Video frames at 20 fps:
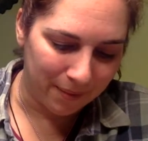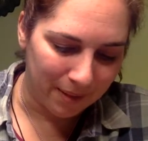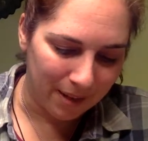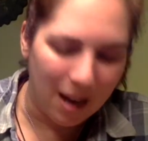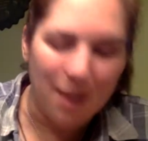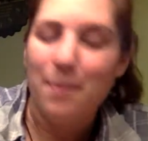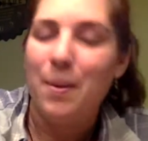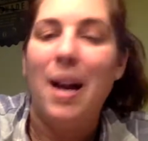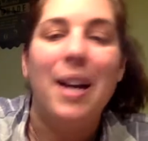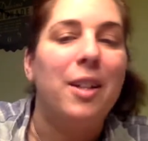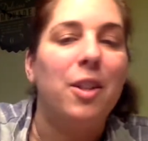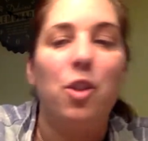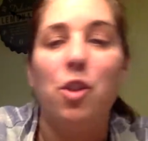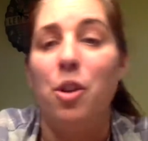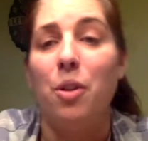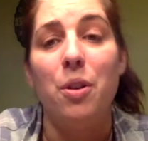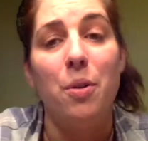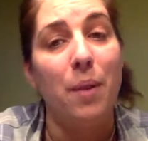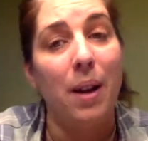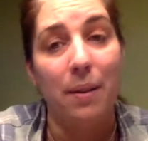I could show
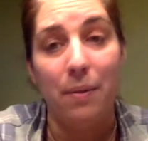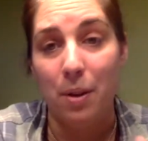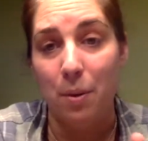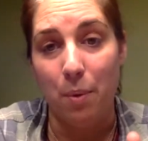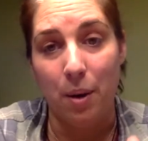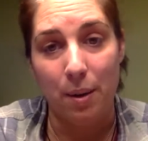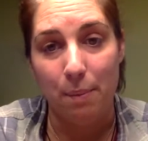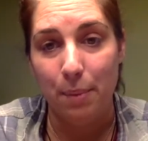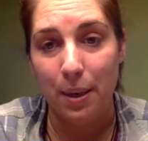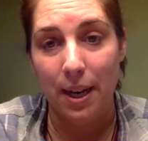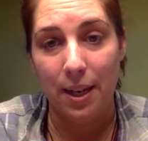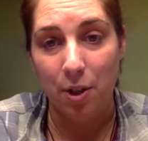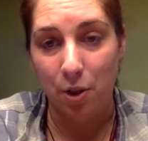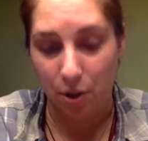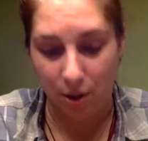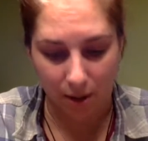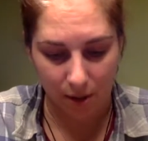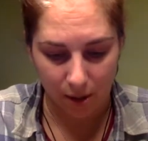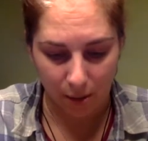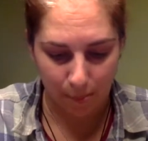you every one, but I
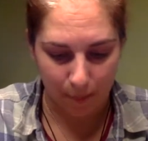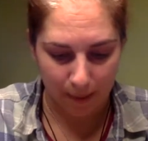shouldn't